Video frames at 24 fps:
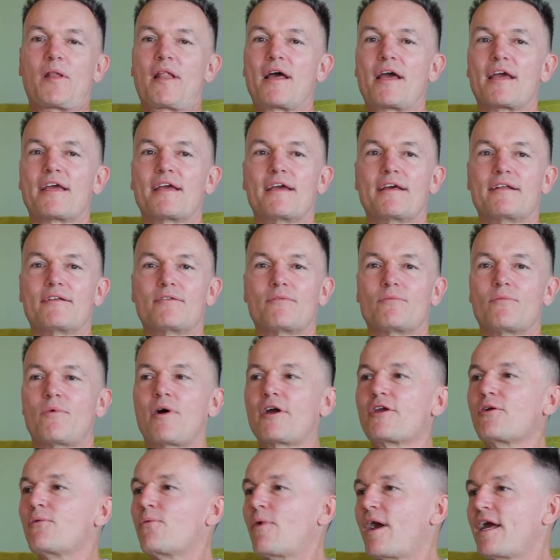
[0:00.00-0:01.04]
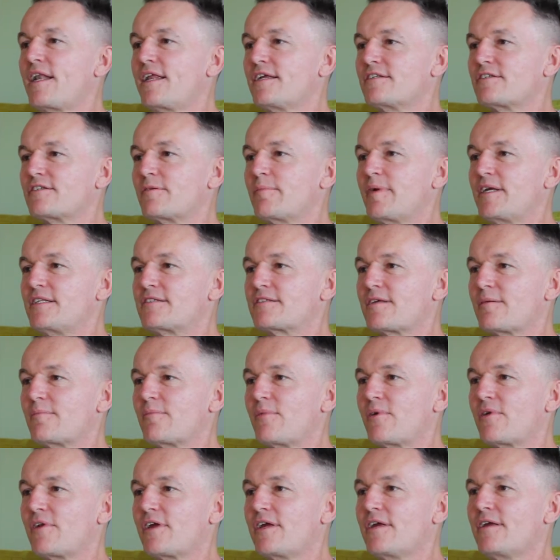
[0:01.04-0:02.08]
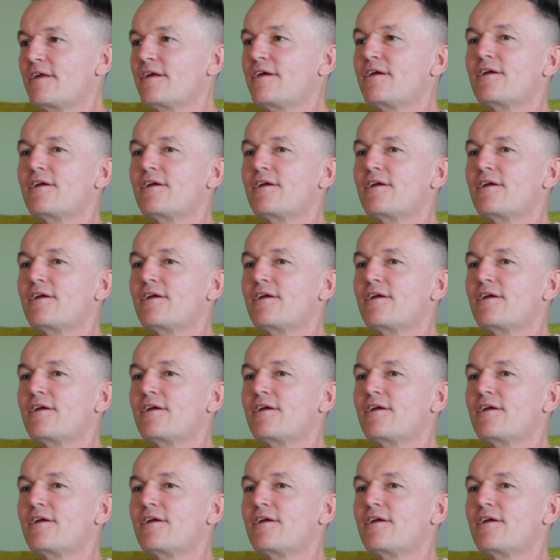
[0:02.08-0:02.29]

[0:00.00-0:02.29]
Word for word: playing it while you're waiting to meet somebody,